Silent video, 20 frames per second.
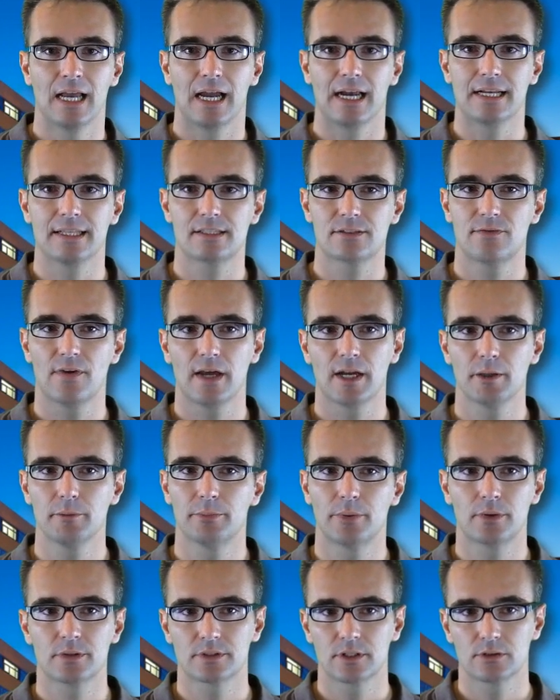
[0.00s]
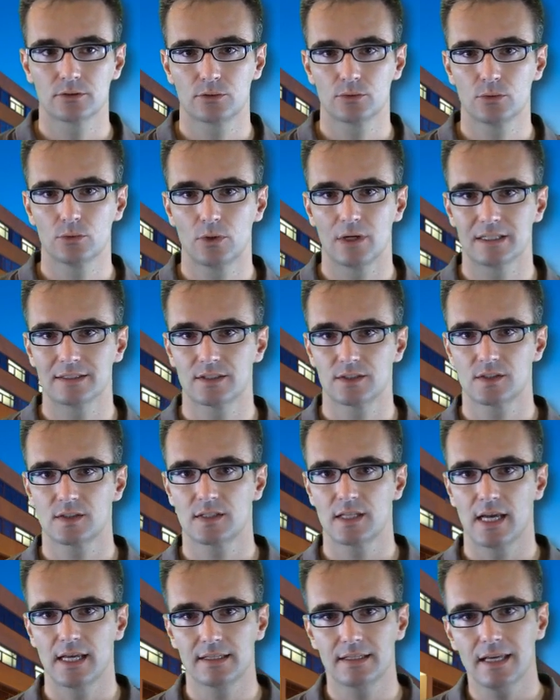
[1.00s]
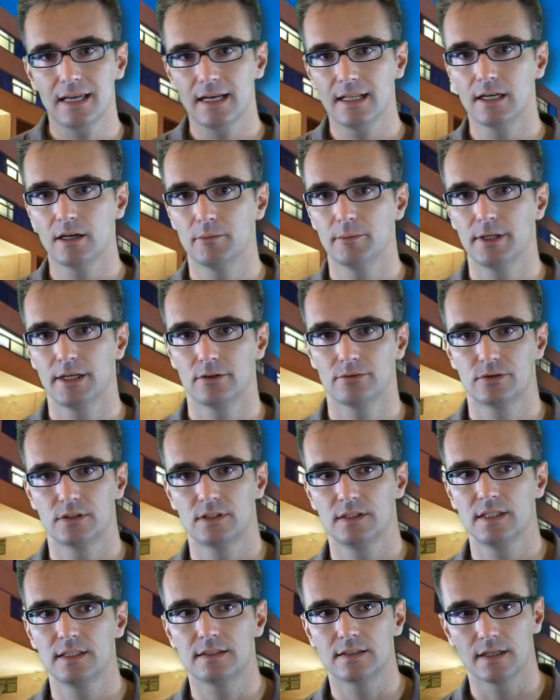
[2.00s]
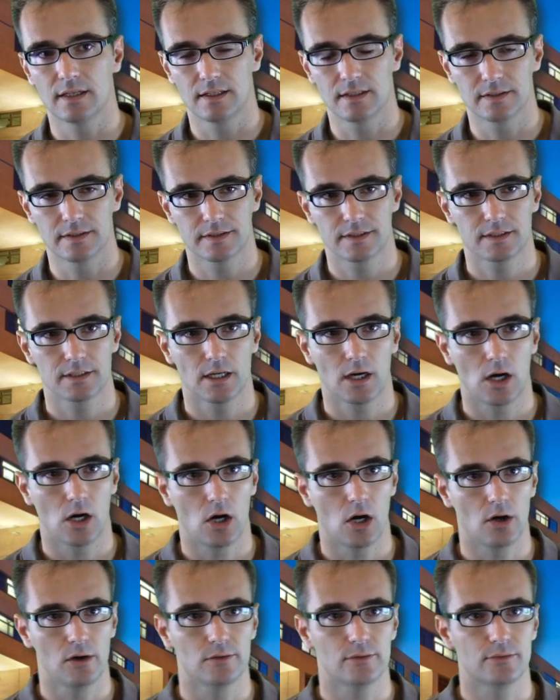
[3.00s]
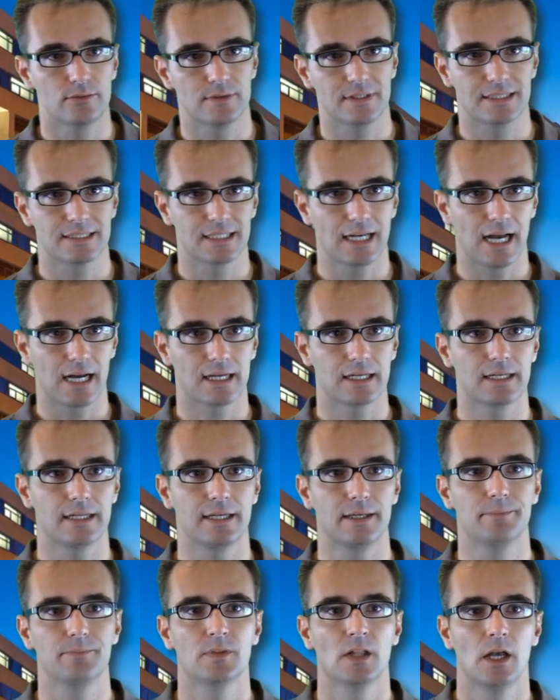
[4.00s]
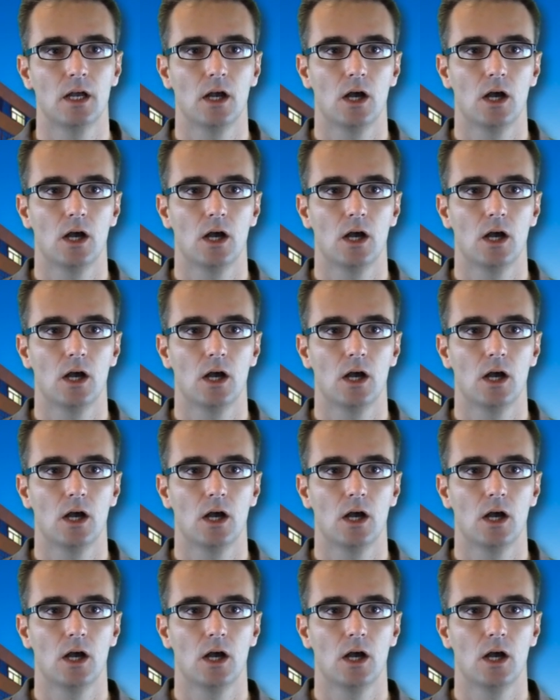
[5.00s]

And it's very important to understand a little bit of the details of exactly